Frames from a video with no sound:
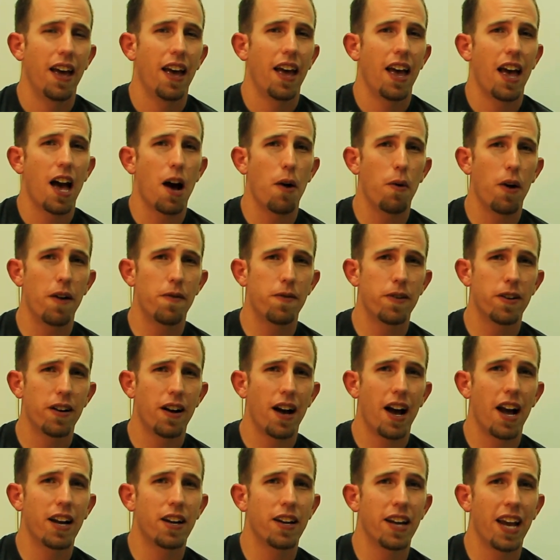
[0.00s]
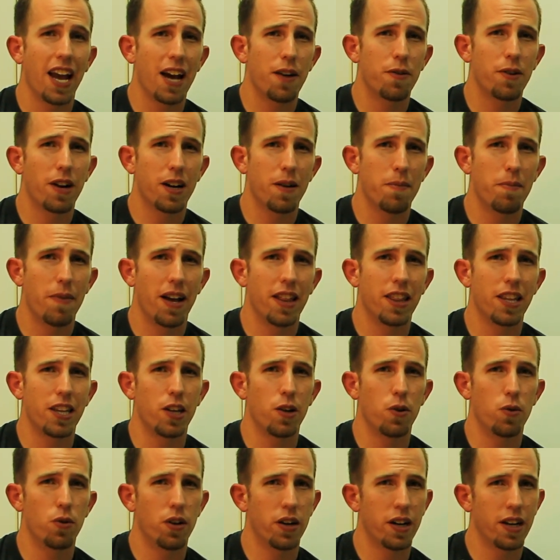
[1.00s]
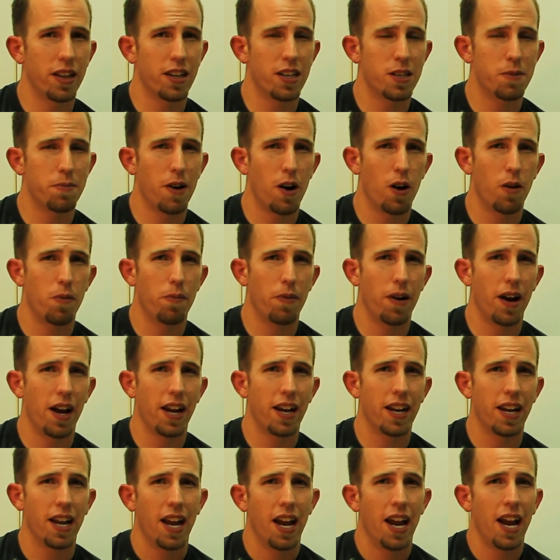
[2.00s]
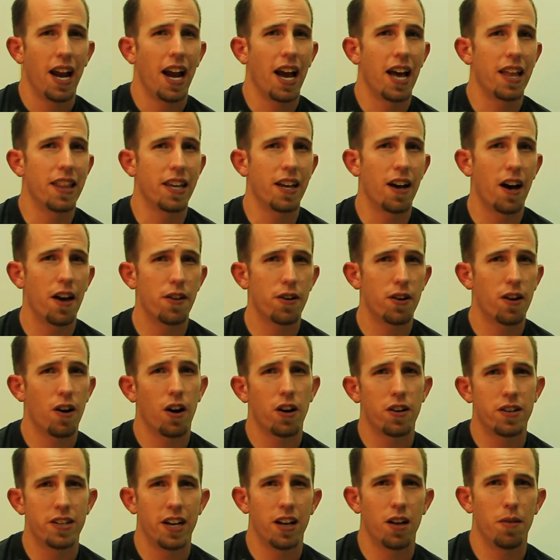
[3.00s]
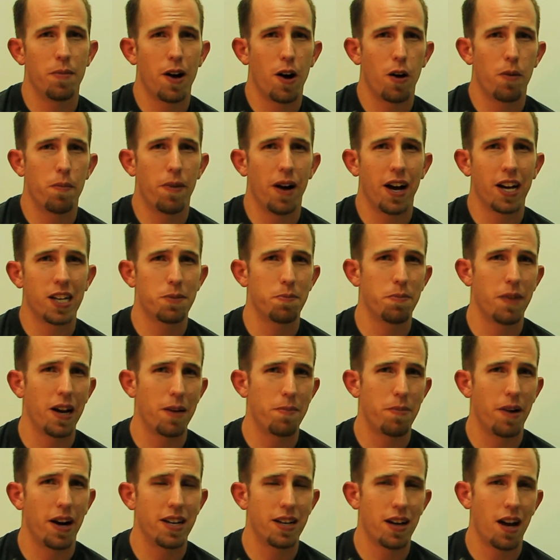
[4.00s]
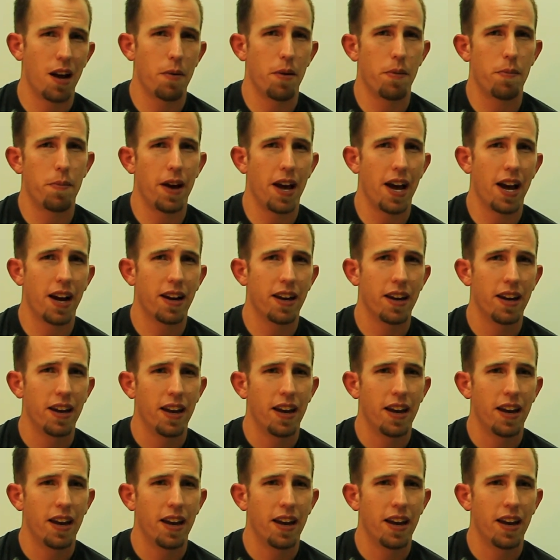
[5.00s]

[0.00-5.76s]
However, I can recommend that you look at this mountain bike and the other hardtail mountain bikes made by Diamondback.